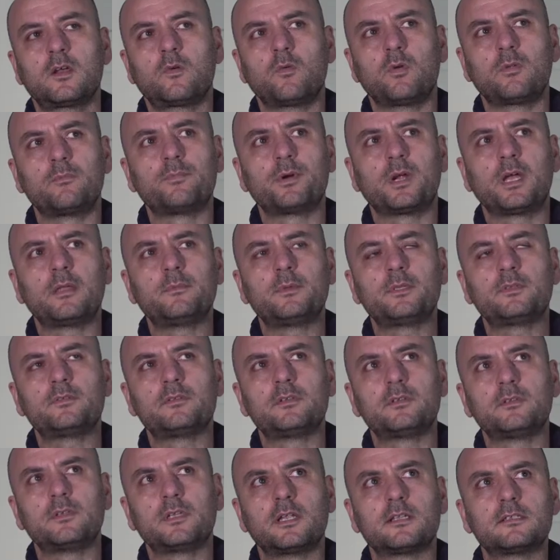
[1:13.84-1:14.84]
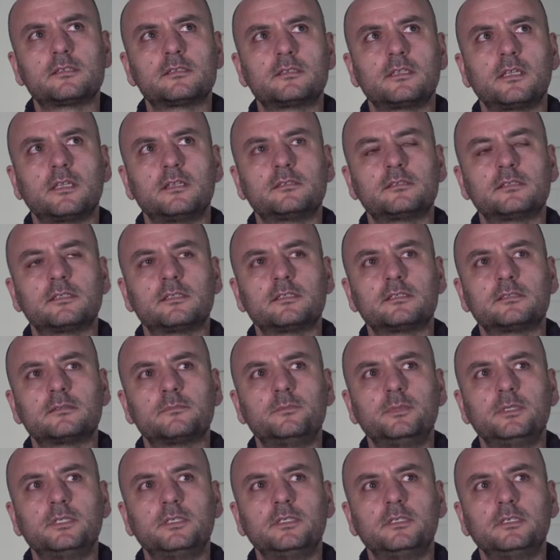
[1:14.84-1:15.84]
What brought me to the United States is
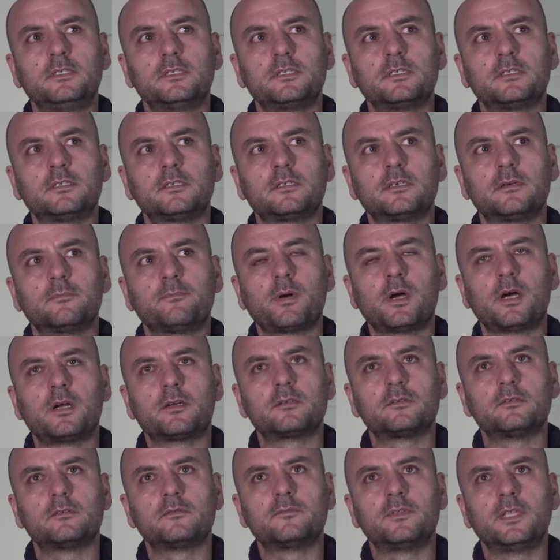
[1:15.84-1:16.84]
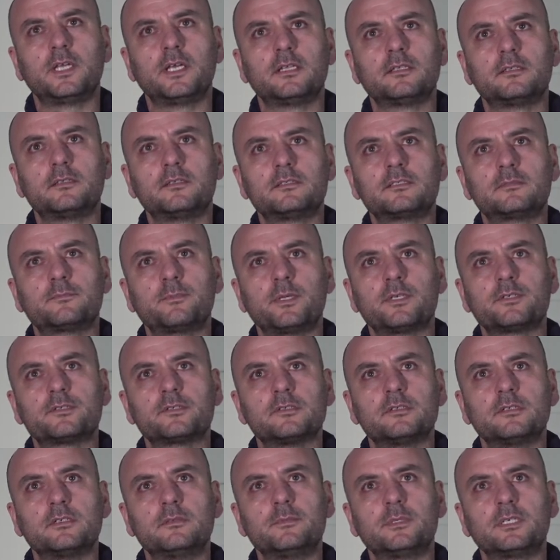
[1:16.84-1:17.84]
being a part of that
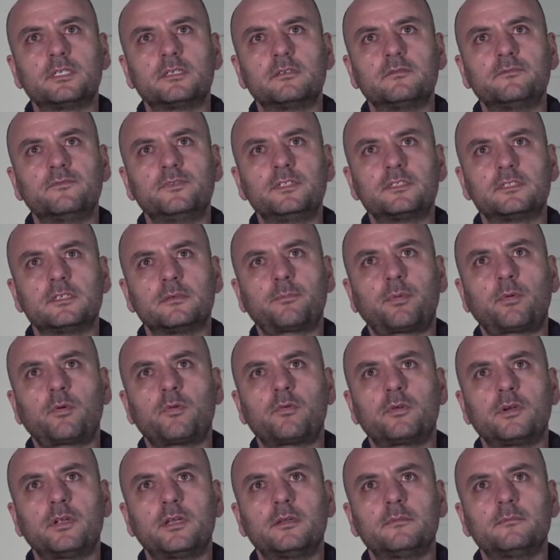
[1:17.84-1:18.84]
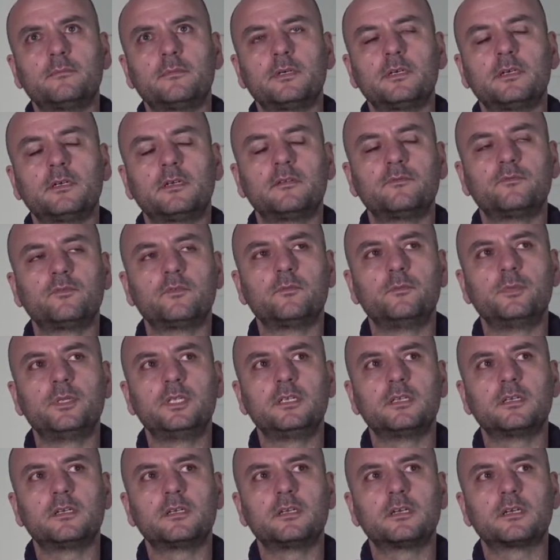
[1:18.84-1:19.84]
special immigrant visa program uh, and for
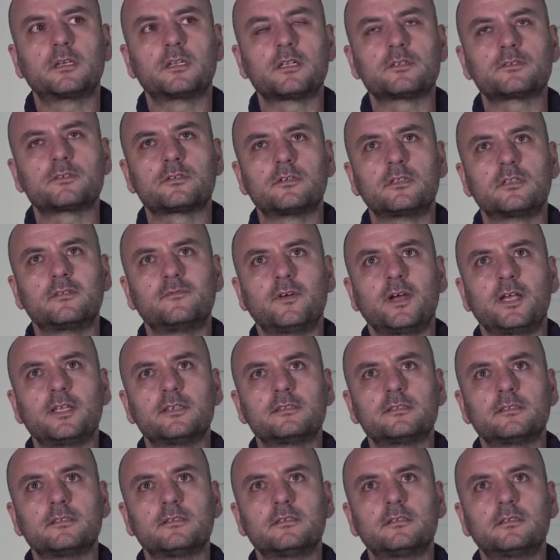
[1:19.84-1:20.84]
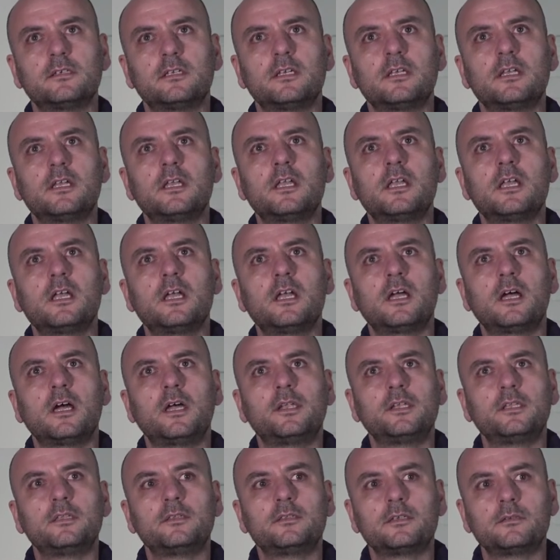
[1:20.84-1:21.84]
being a cultural advisor and
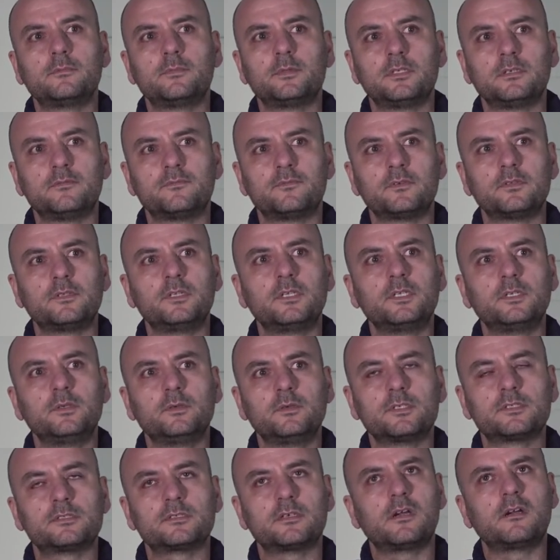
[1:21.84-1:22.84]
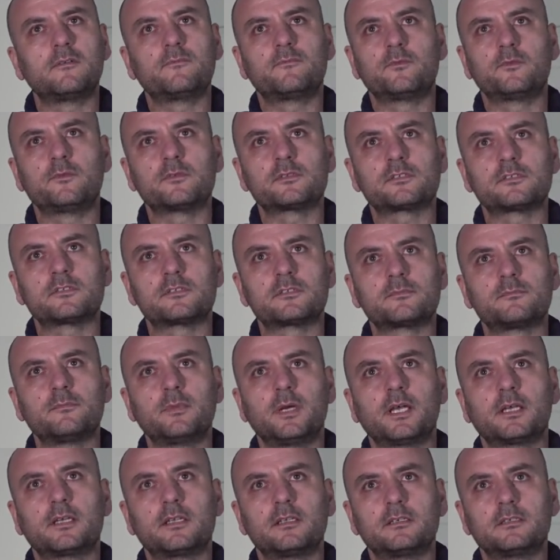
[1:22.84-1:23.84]
interpreter for the U.S. Armed Forces
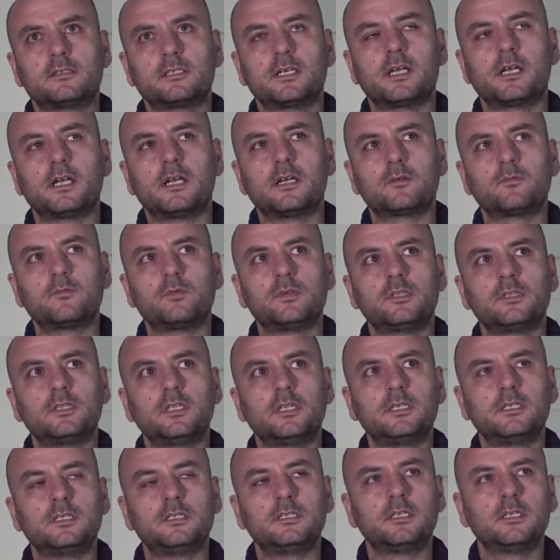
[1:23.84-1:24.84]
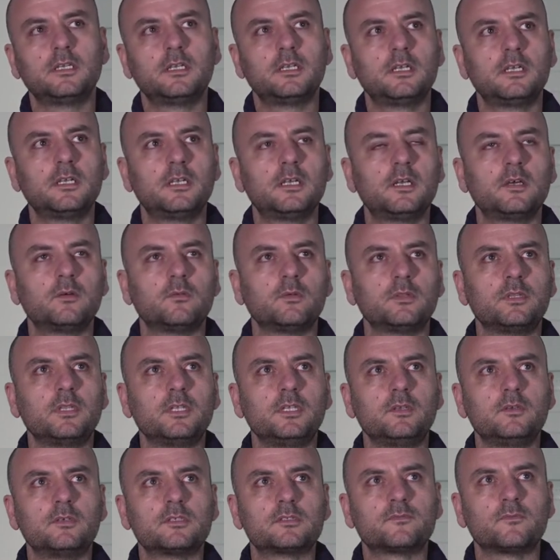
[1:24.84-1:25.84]
back in Iraq when they, when the
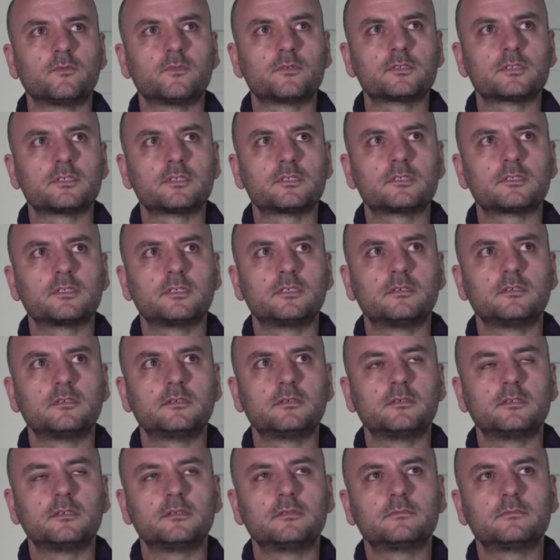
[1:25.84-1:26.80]
U.S. forces in,